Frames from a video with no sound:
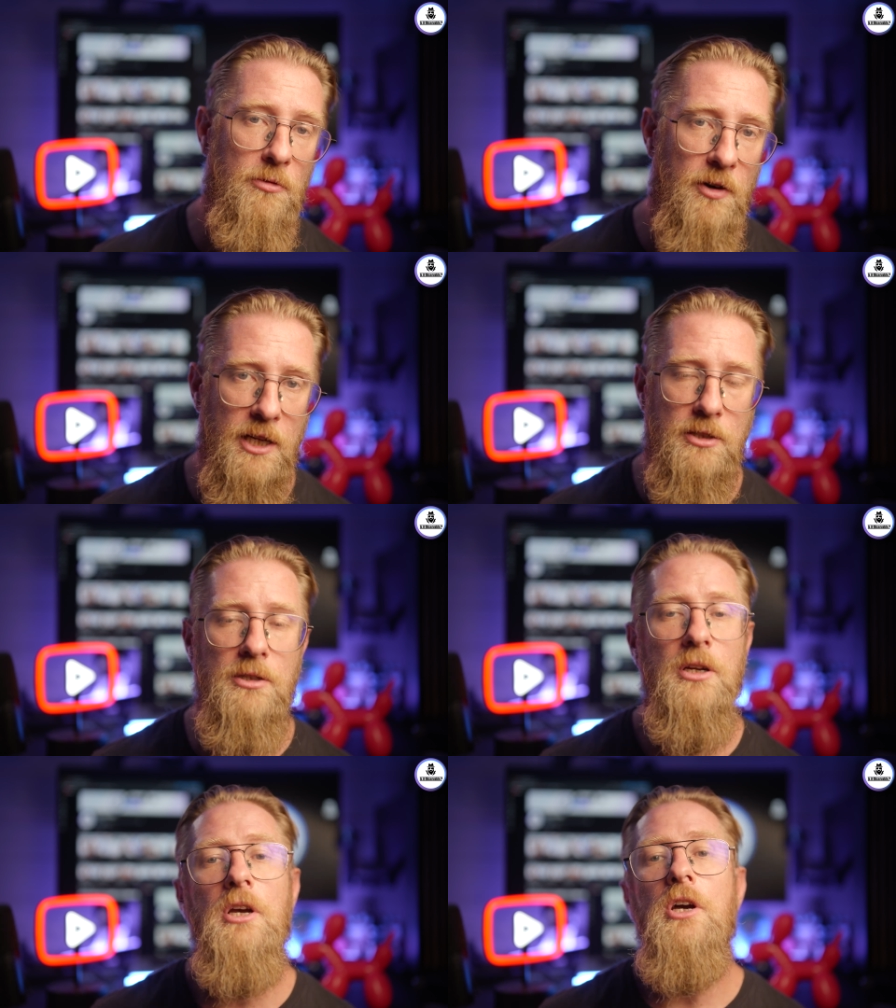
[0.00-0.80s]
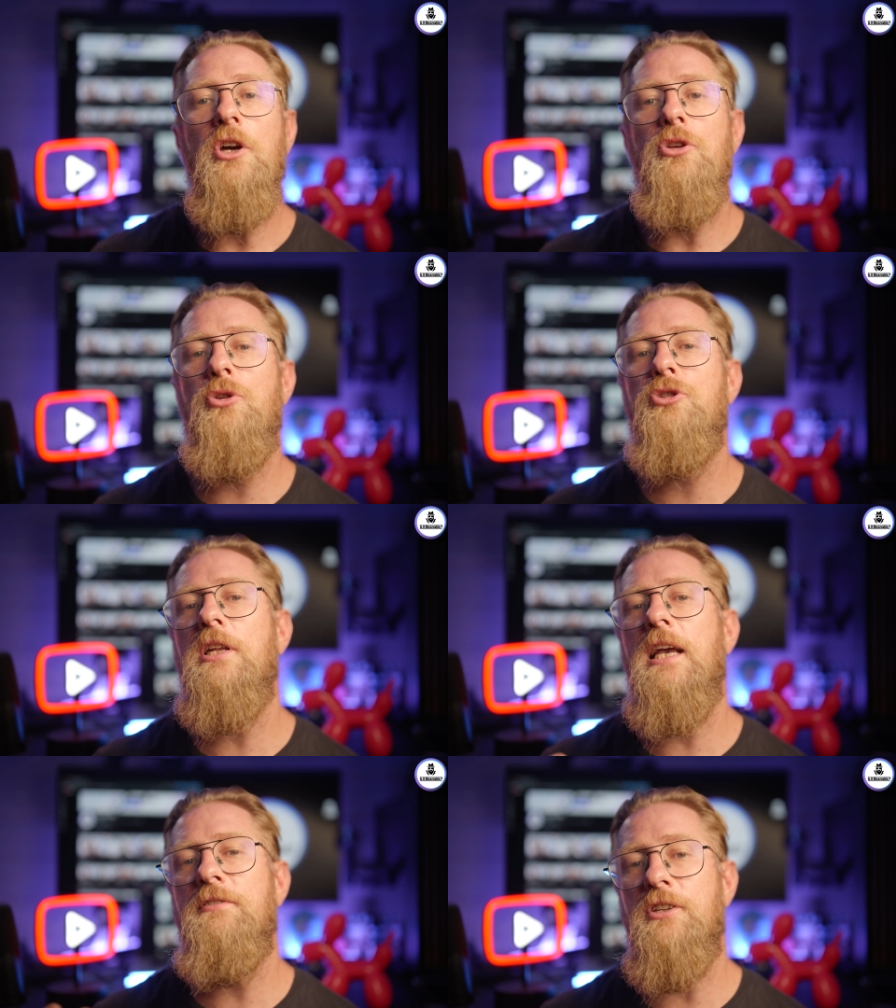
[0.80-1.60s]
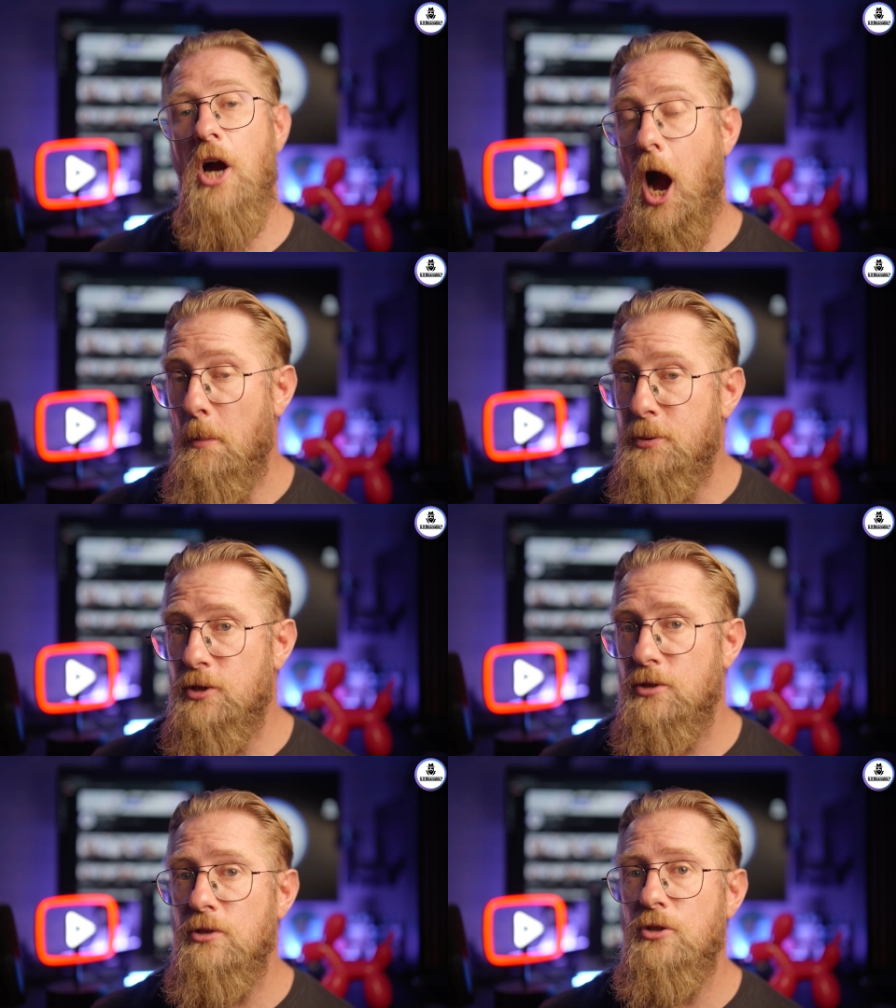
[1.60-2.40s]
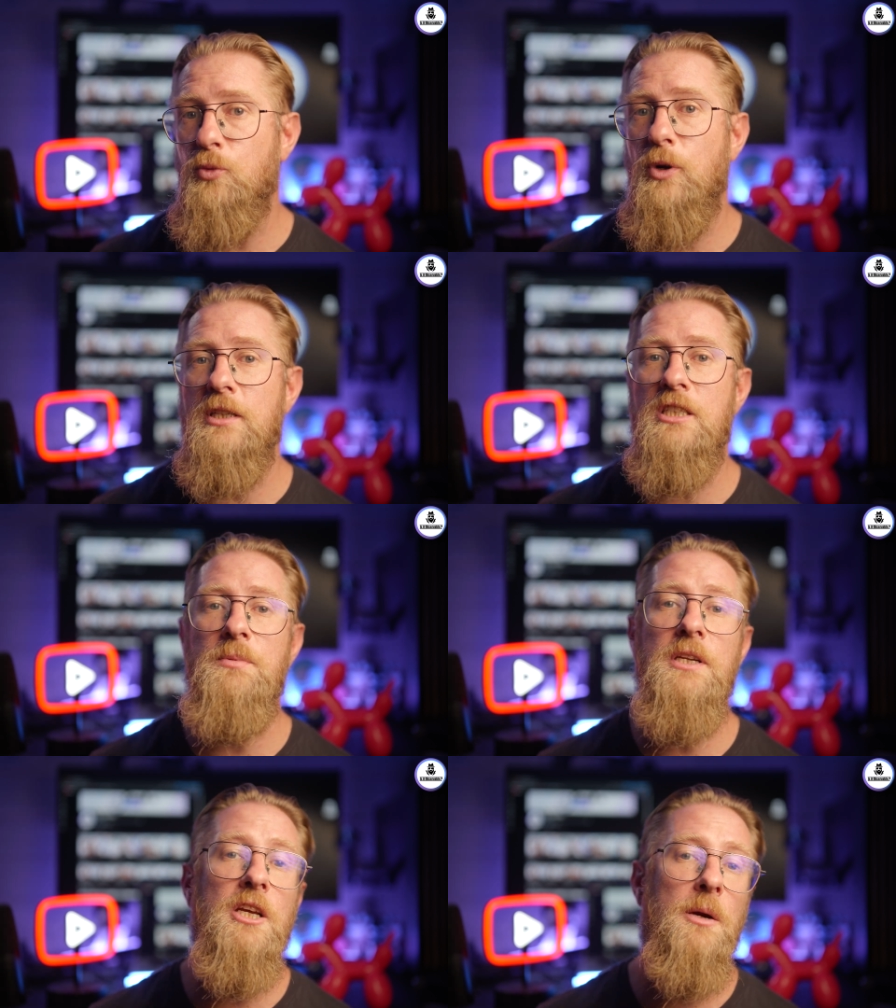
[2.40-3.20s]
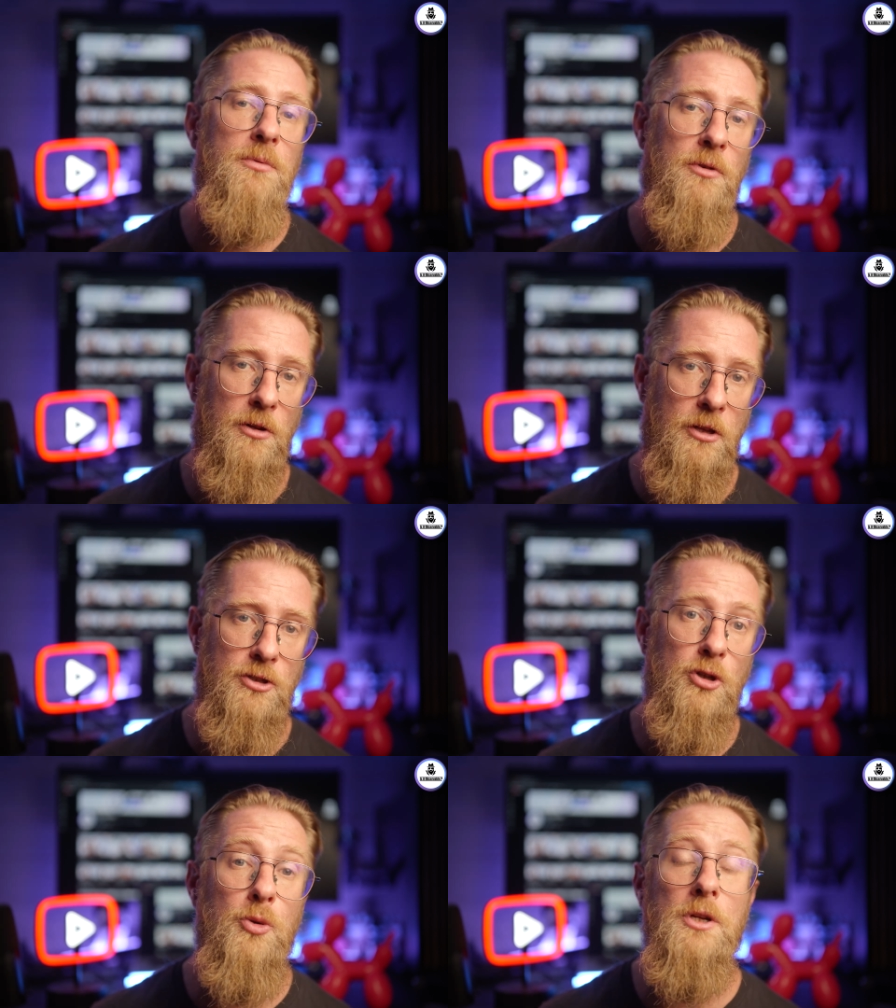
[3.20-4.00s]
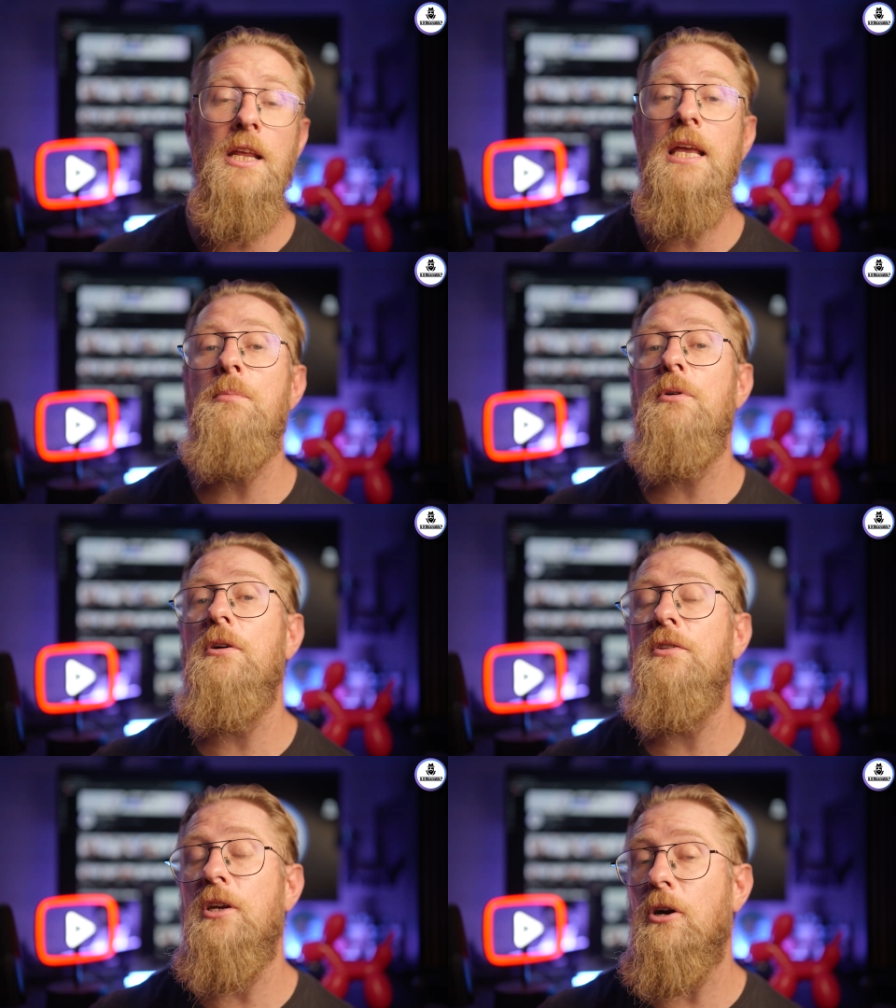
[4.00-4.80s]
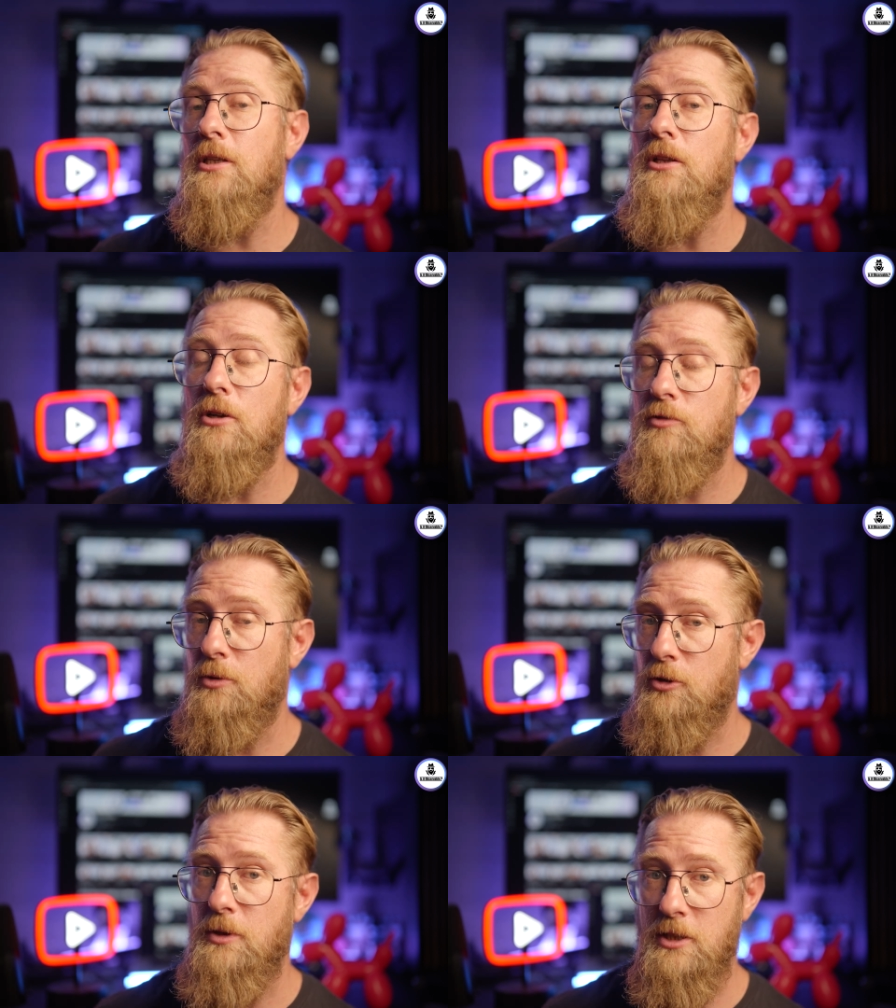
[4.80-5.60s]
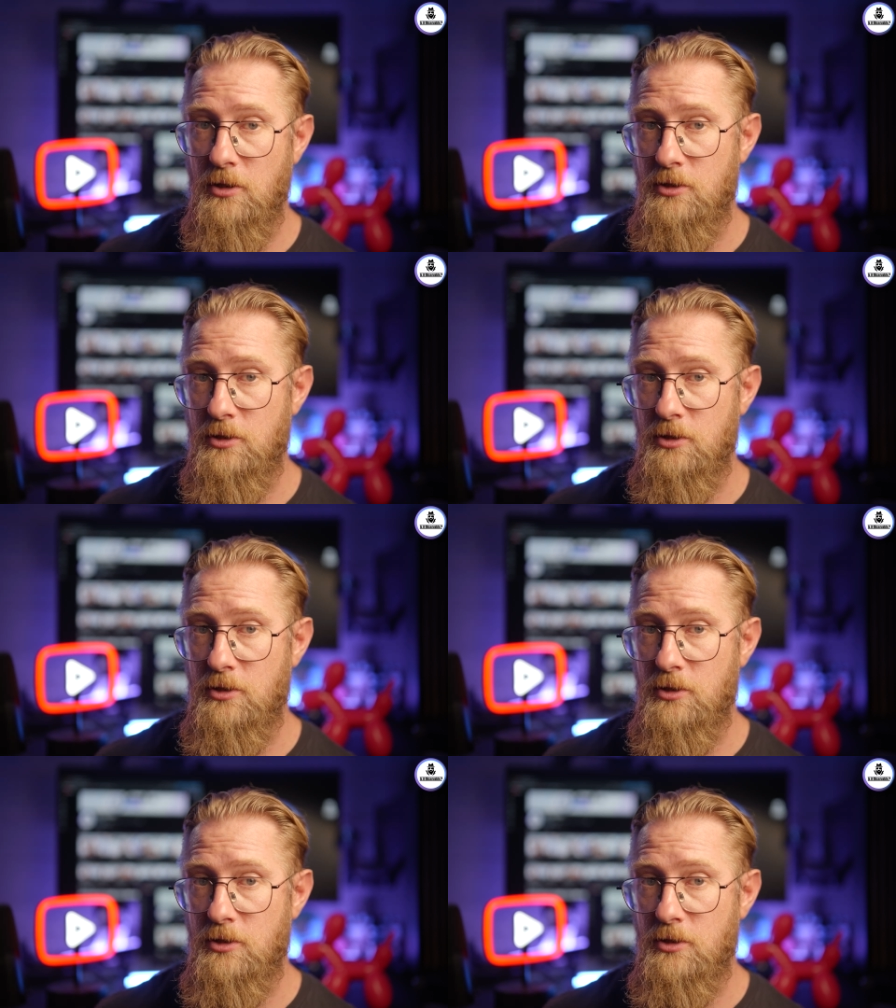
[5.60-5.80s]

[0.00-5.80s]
provider, you usually have an options when spinning up your cluster to enable the audit log from your Kubernetes